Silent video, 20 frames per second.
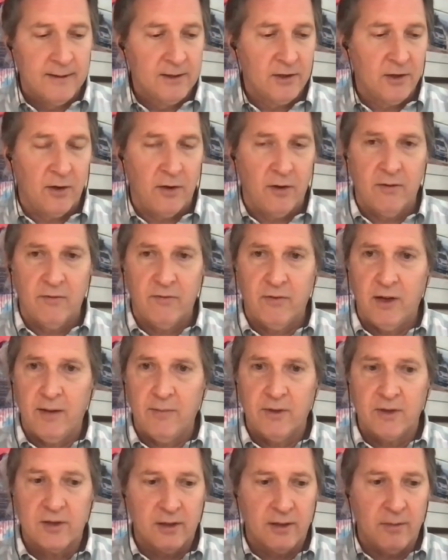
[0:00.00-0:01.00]
Toyota
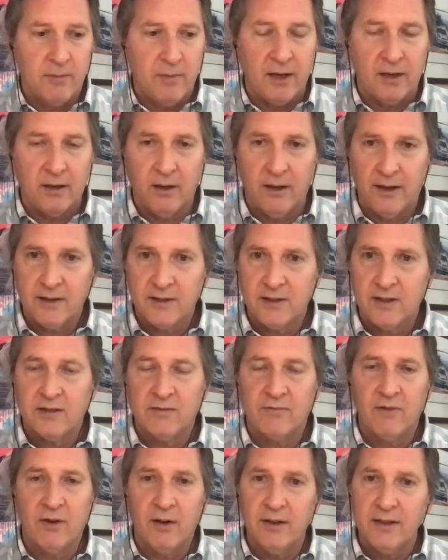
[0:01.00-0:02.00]
famously made
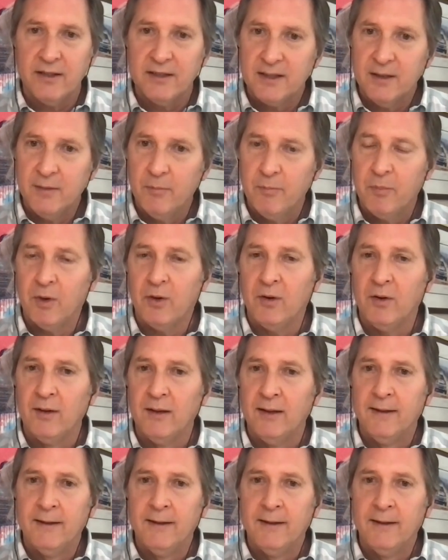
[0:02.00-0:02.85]
Lexus very simple